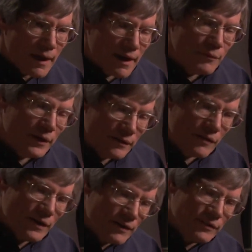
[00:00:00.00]
And you wait
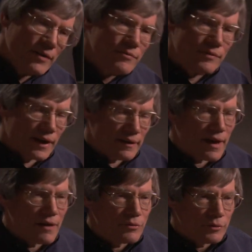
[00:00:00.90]
another half-life, again
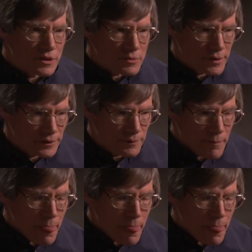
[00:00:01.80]
half will disappear.